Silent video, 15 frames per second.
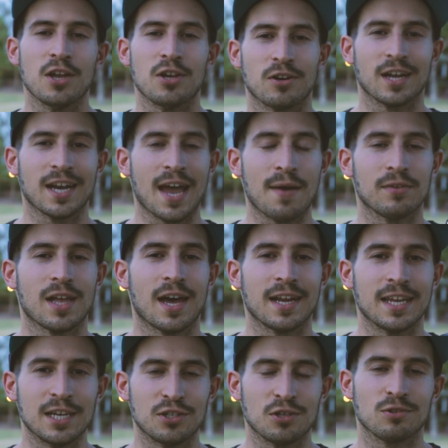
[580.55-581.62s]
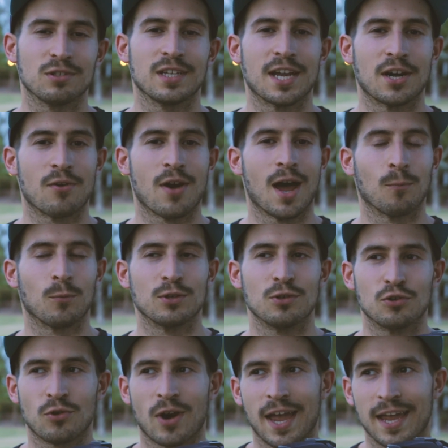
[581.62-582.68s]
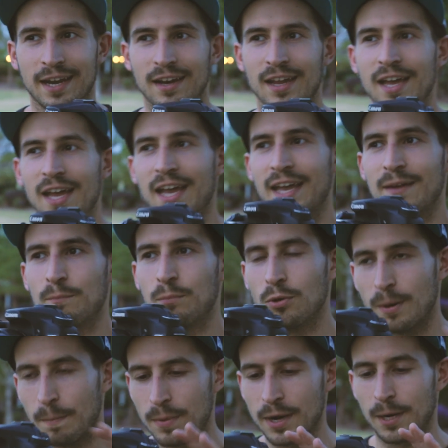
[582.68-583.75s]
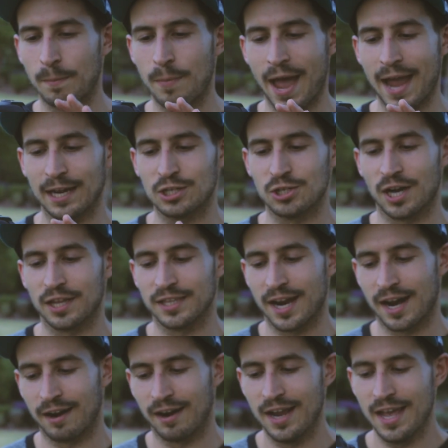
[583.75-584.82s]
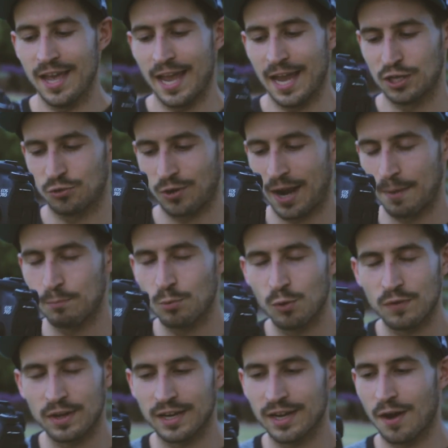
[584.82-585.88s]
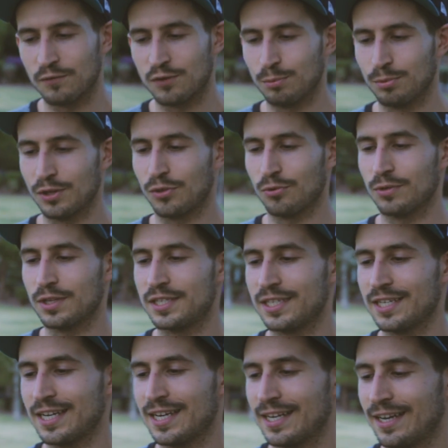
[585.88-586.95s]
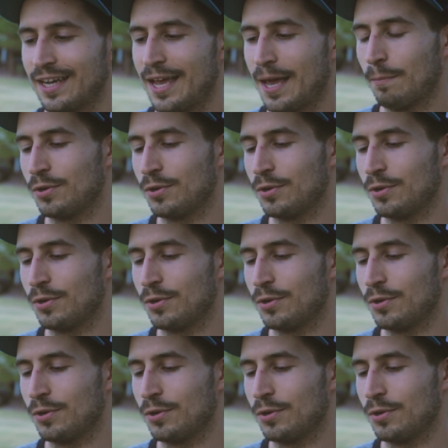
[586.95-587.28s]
you're gonna have a lot of issues later on when you try and put a bigger package on there and try and move it comfortably through the scene,